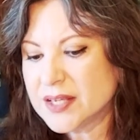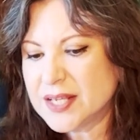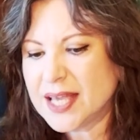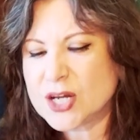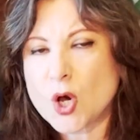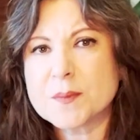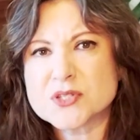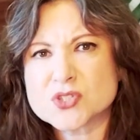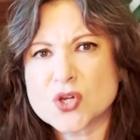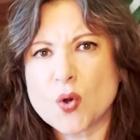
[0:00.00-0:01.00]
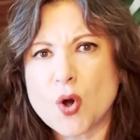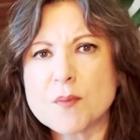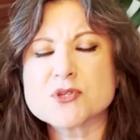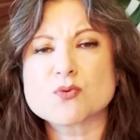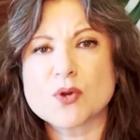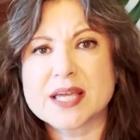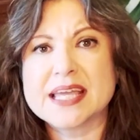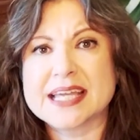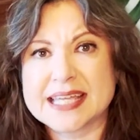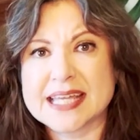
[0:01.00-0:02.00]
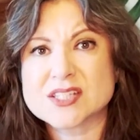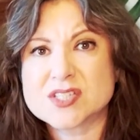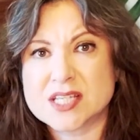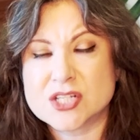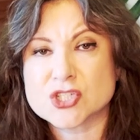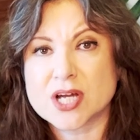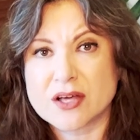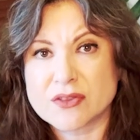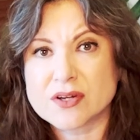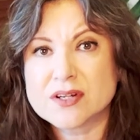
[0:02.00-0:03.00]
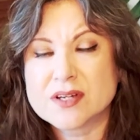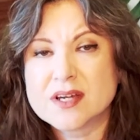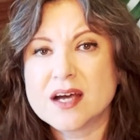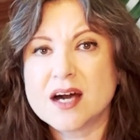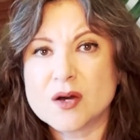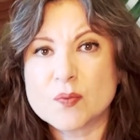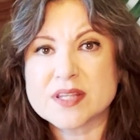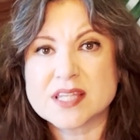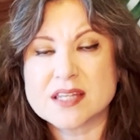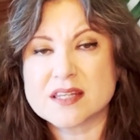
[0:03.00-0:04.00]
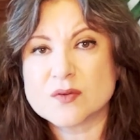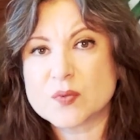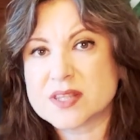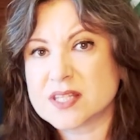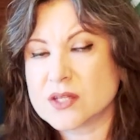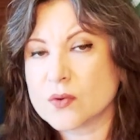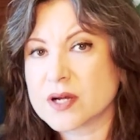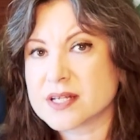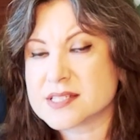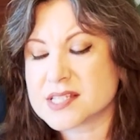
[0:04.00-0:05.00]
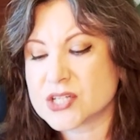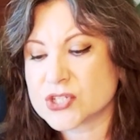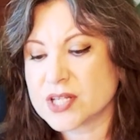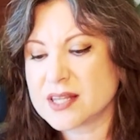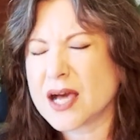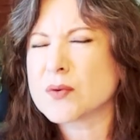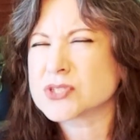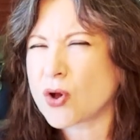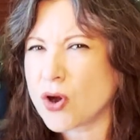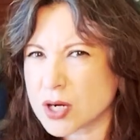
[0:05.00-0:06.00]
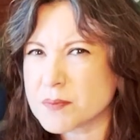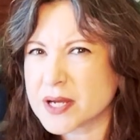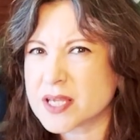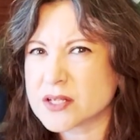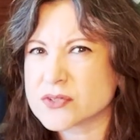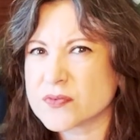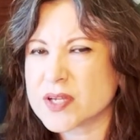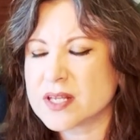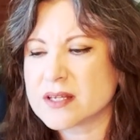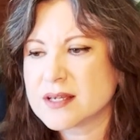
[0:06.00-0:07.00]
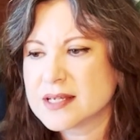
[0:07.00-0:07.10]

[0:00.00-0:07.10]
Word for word: and almost working against each other within the organization. That was heartbreaking to read.